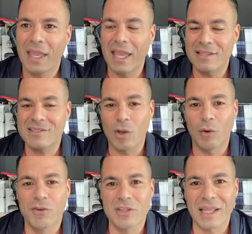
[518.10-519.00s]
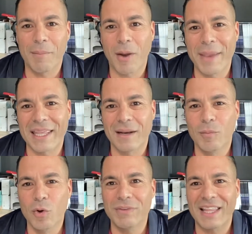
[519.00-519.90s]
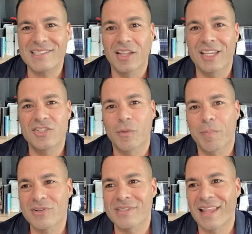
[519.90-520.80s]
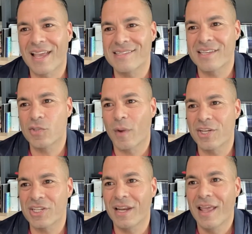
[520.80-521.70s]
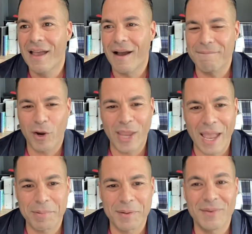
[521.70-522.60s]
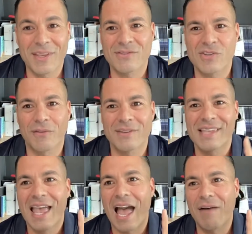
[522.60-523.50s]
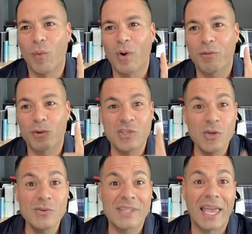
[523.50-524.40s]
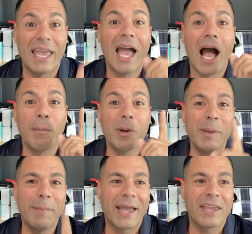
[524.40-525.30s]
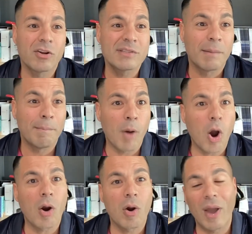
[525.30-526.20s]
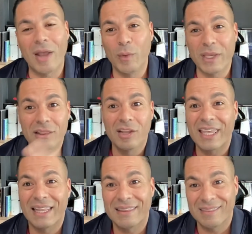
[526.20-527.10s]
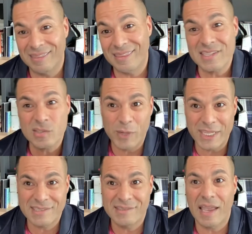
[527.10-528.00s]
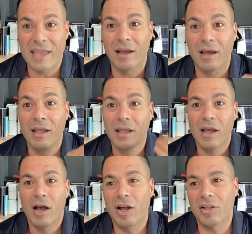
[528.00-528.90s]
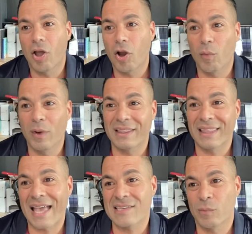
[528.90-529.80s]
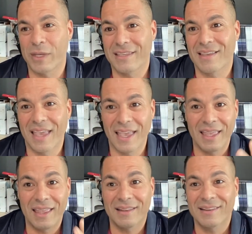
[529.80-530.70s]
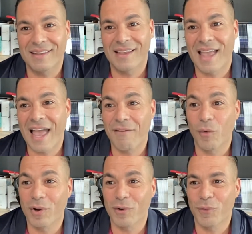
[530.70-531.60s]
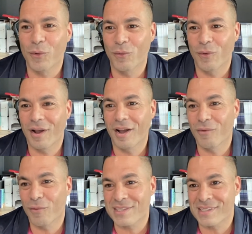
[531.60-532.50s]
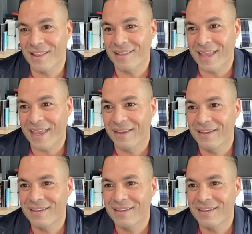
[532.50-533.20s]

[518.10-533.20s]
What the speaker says: And so if you're thinking about making a move, let's look at your personalized situation. I'm very happy to be of service. Have a wonderful Tuesday. I'm going to be back here tomorrow, and we can look at this week's data along with last week. And have a wonderful rest of the day.